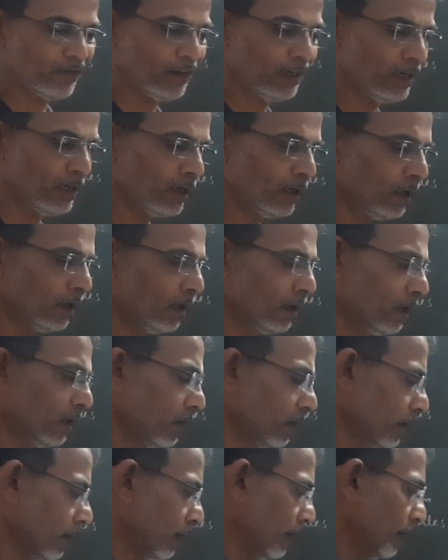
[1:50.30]
will
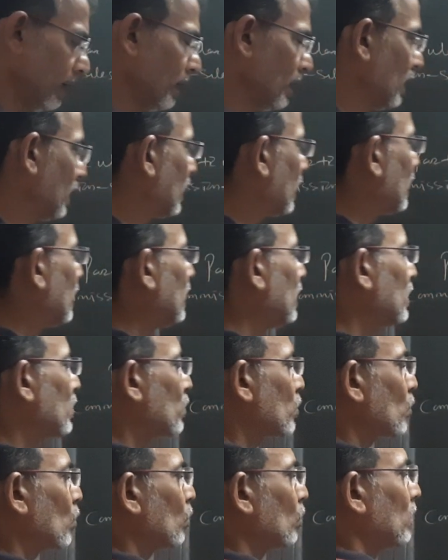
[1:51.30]

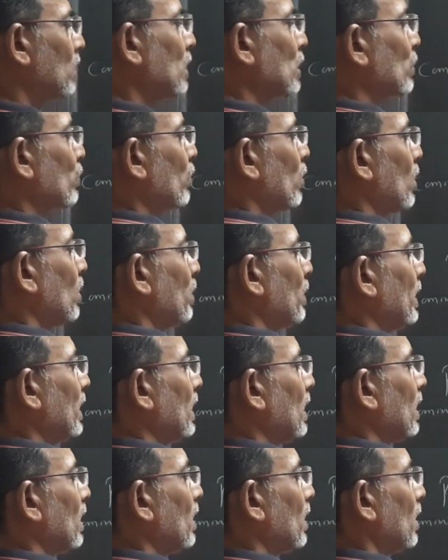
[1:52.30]
increase, so this will
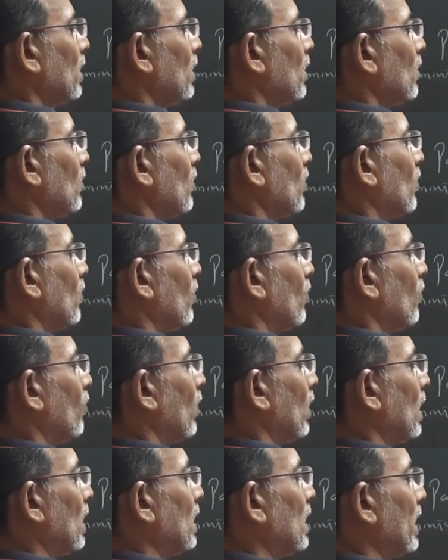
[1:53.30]
be
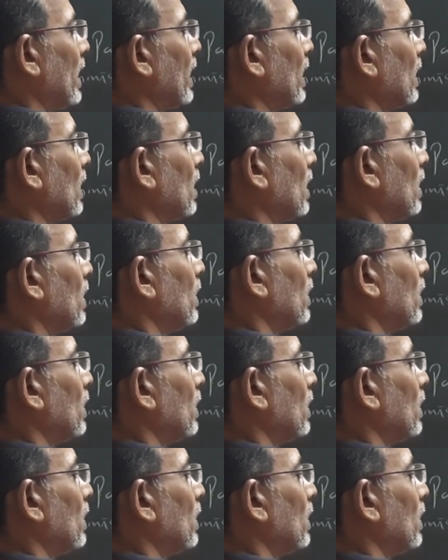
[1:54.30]
1,80,000.